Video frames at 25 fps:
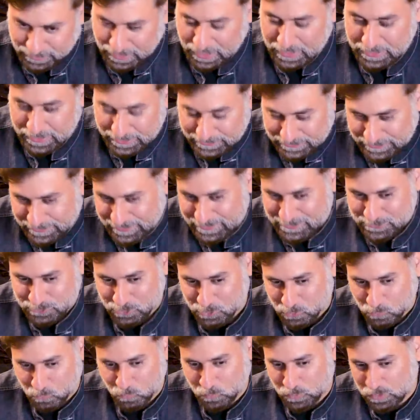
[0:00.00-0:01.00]
and I think it's
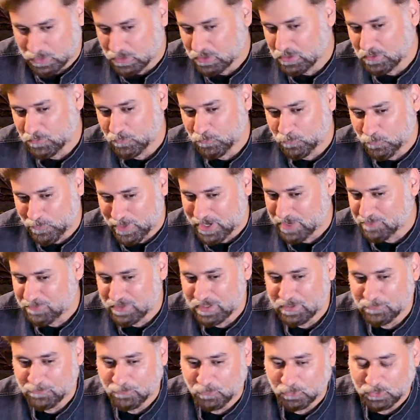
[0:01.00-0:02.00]
going to work very
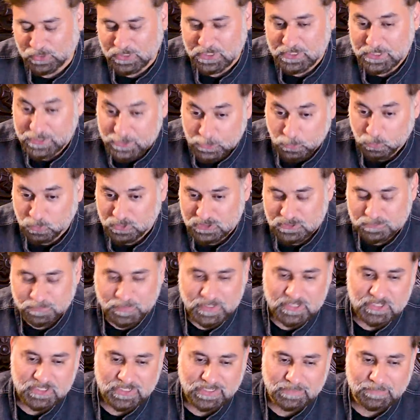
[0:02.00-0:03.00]
well for the youth,
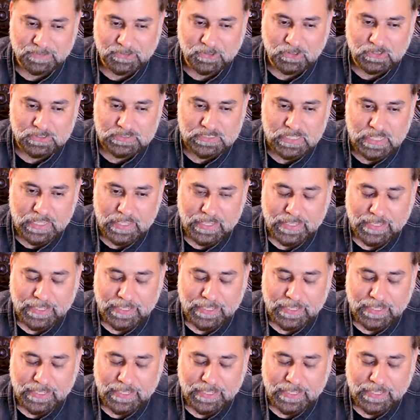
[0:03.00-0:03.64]
especially because,